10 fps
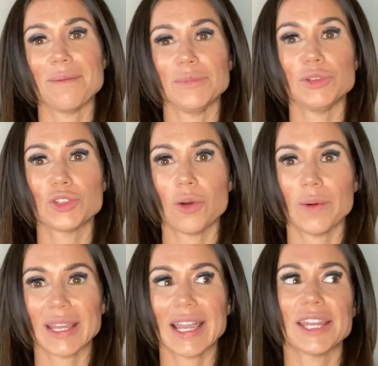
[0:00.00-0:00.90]
You don't
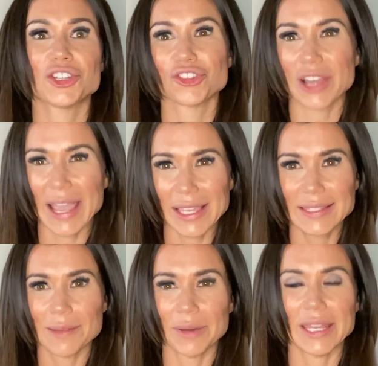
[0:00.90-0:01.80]
want to kind of drag
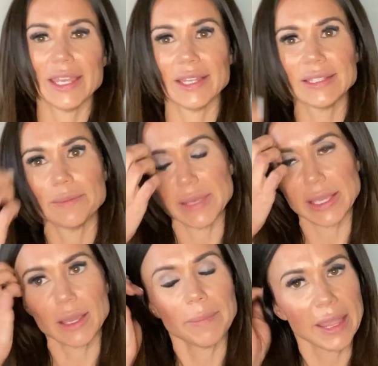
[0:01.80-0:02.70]
someone into
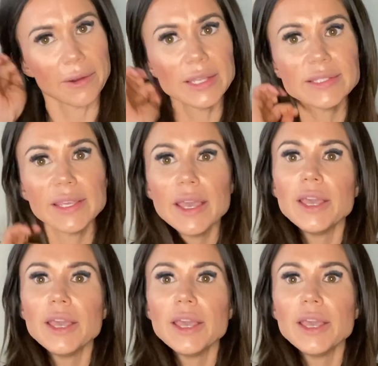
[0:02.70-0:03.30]
being a parent.